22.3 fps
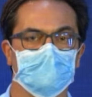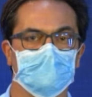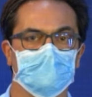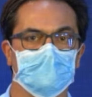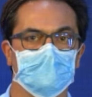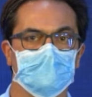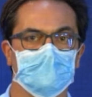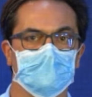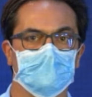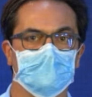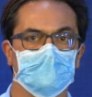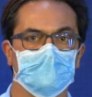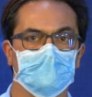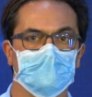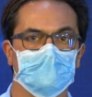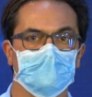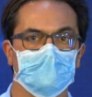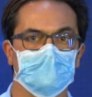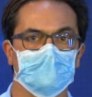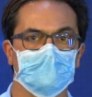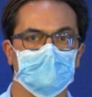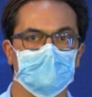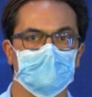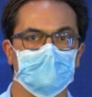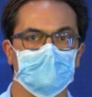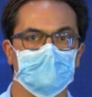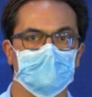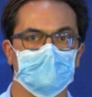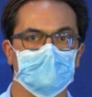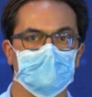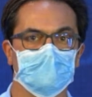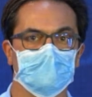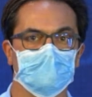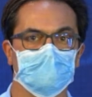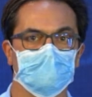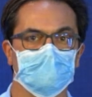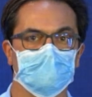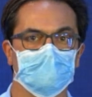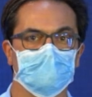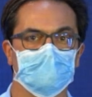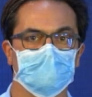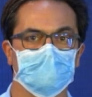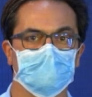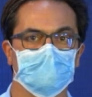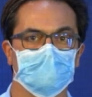
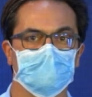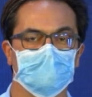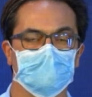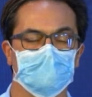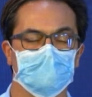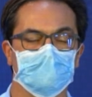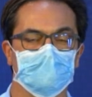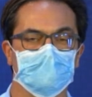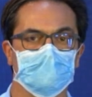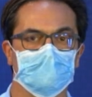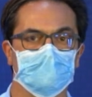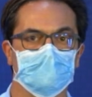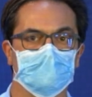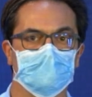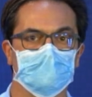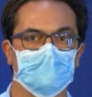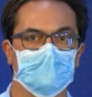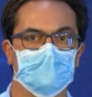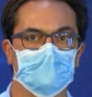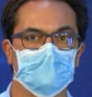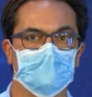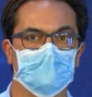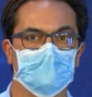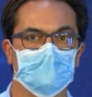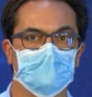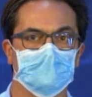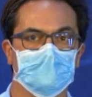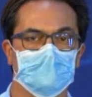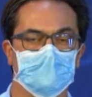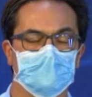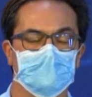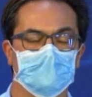The person shown says nothing.